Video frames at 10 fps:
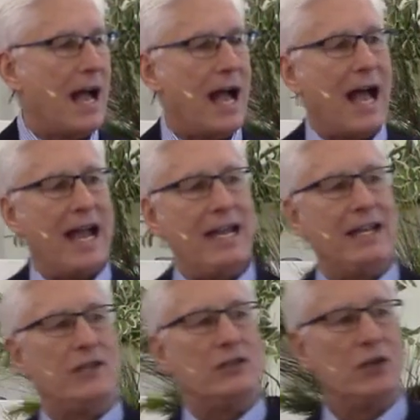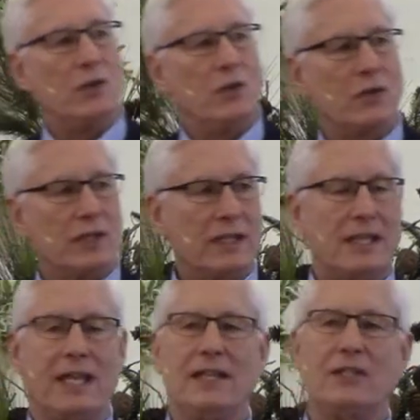I do good
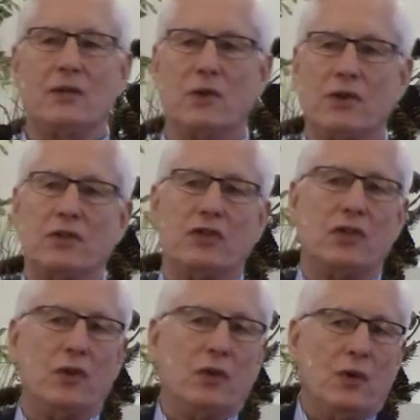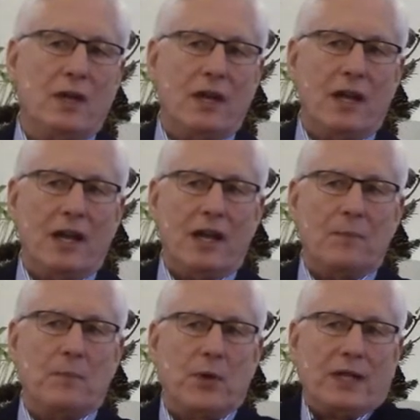things in order to
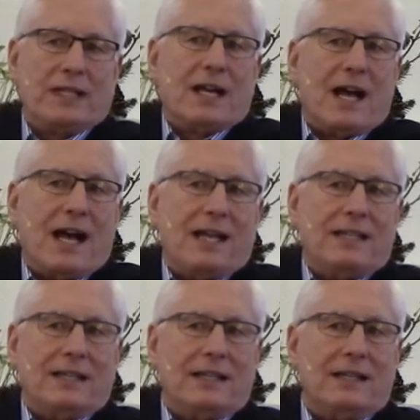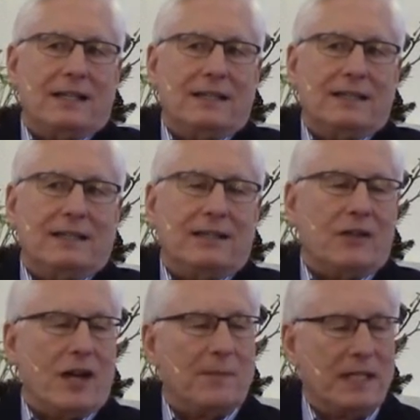put God
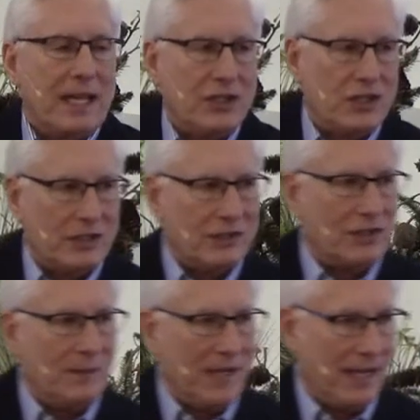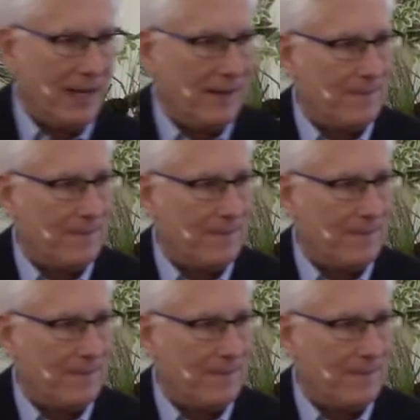under obligation to me.